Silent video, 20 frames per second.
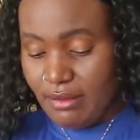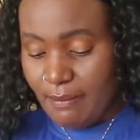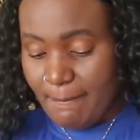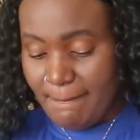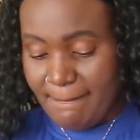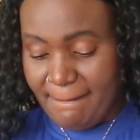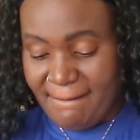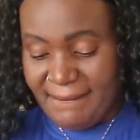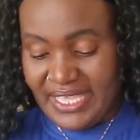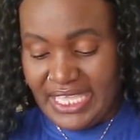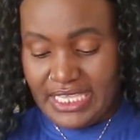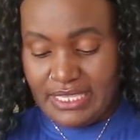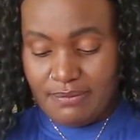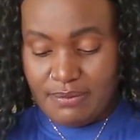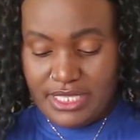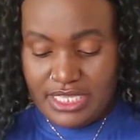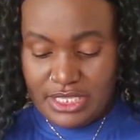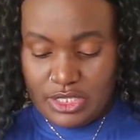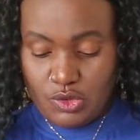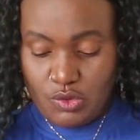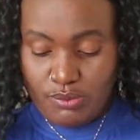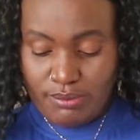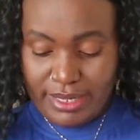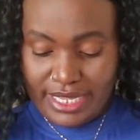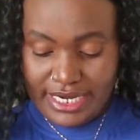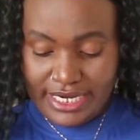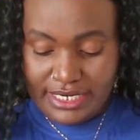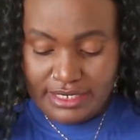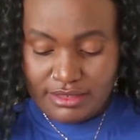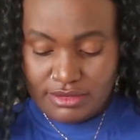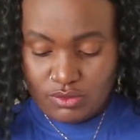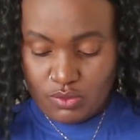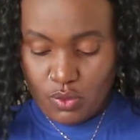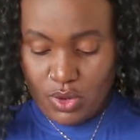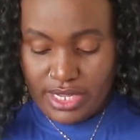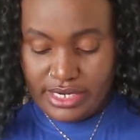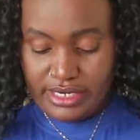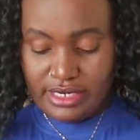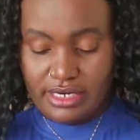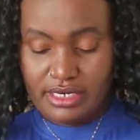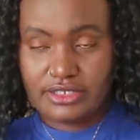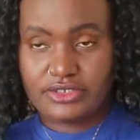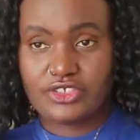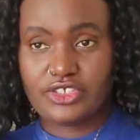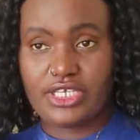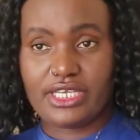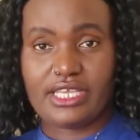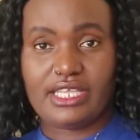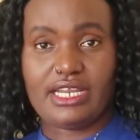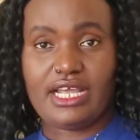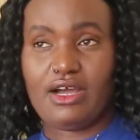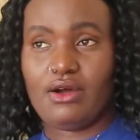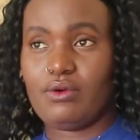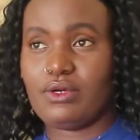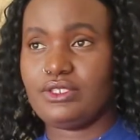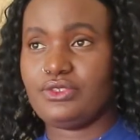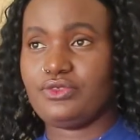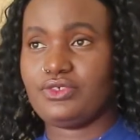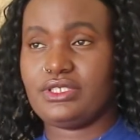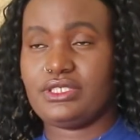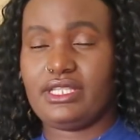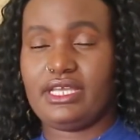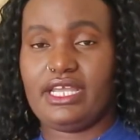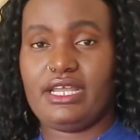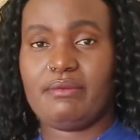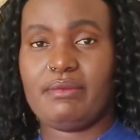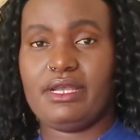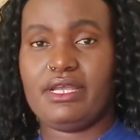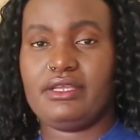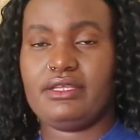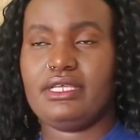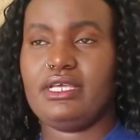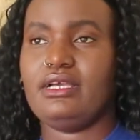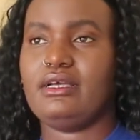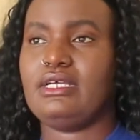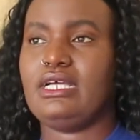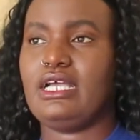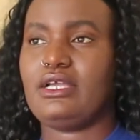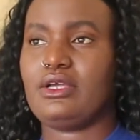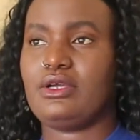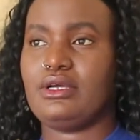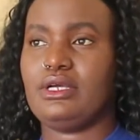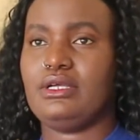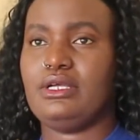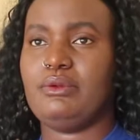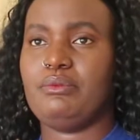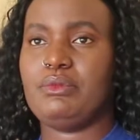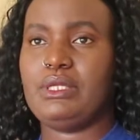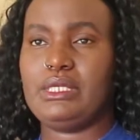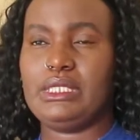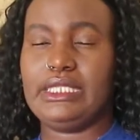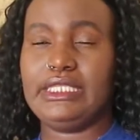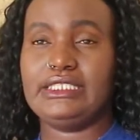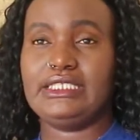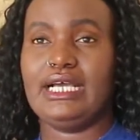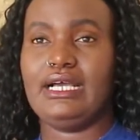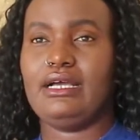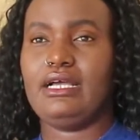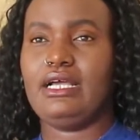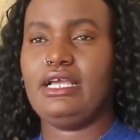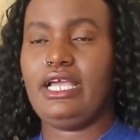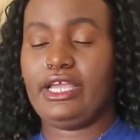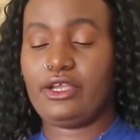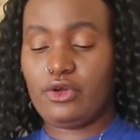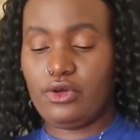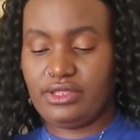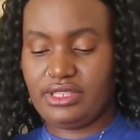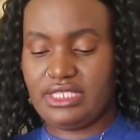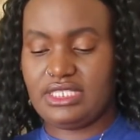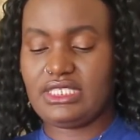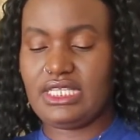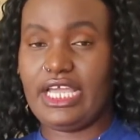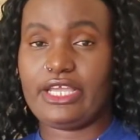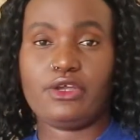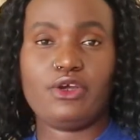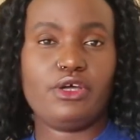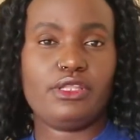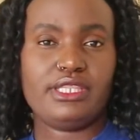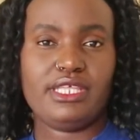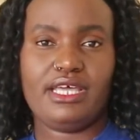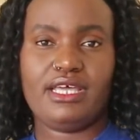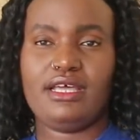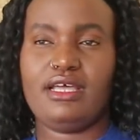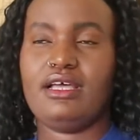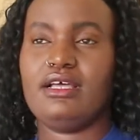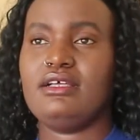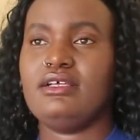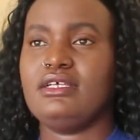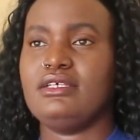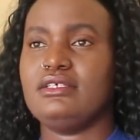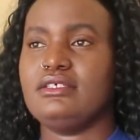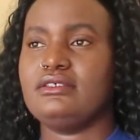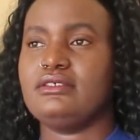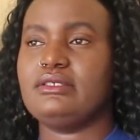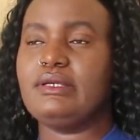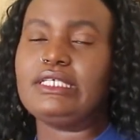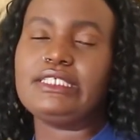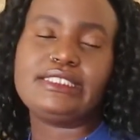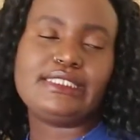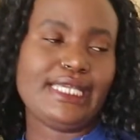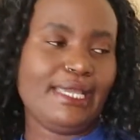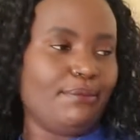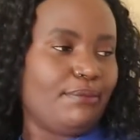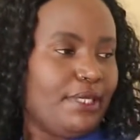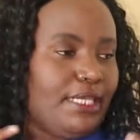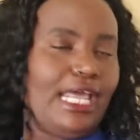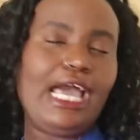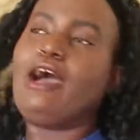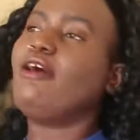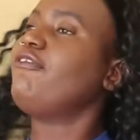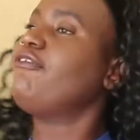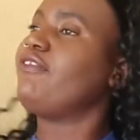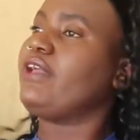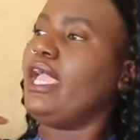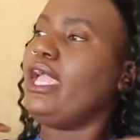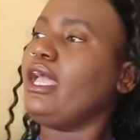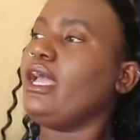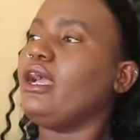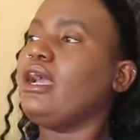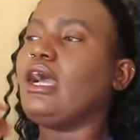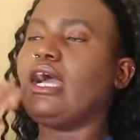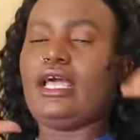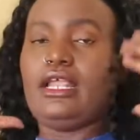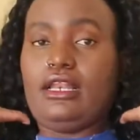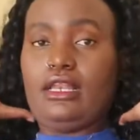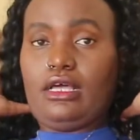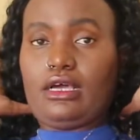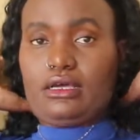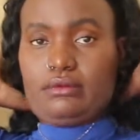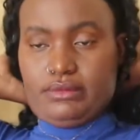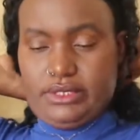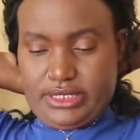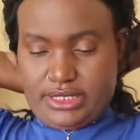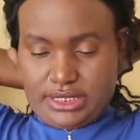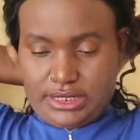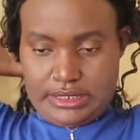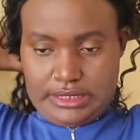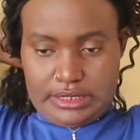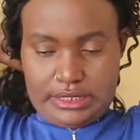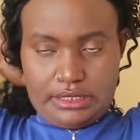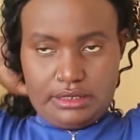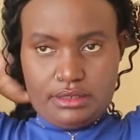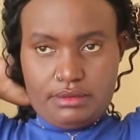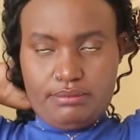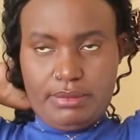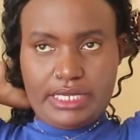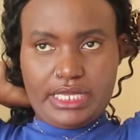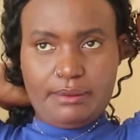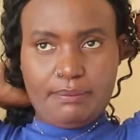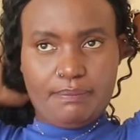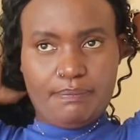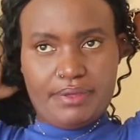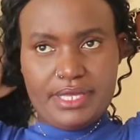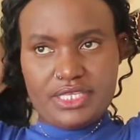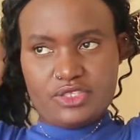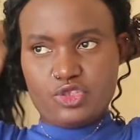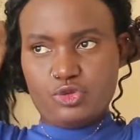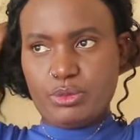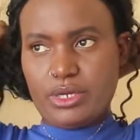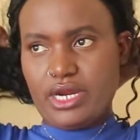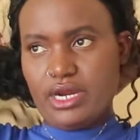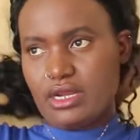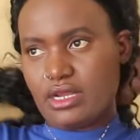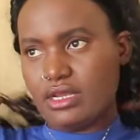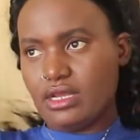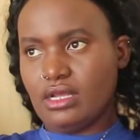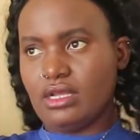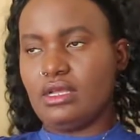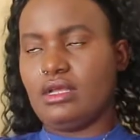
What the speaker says: maybe you might want to check it out into there. But I got the statement outfit at a local boutique back in Pittsburgh,